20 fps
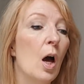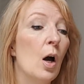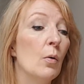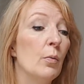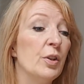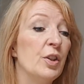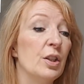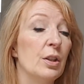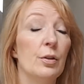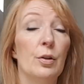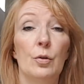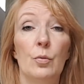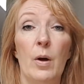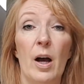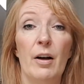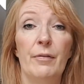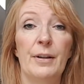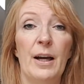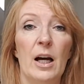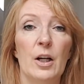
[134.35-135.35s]
which the
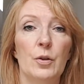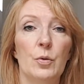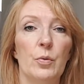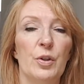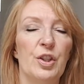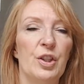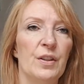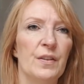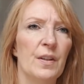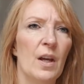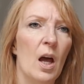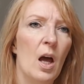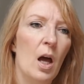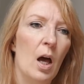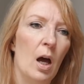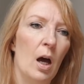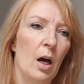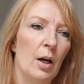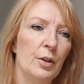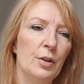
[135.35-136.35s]
12th house, which is
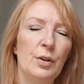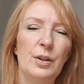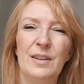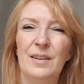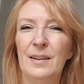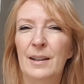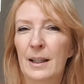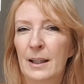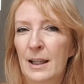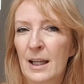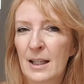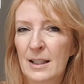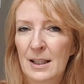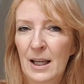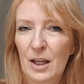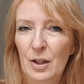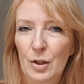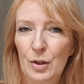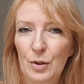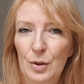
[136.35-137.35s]
uh, the, the, things
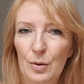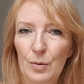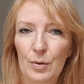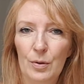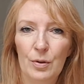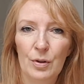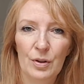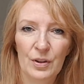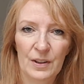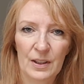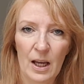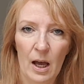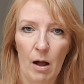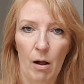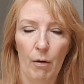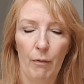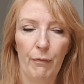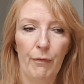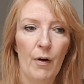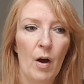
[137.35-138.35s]
that you do
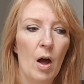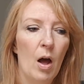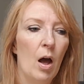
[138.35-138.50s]
yourself,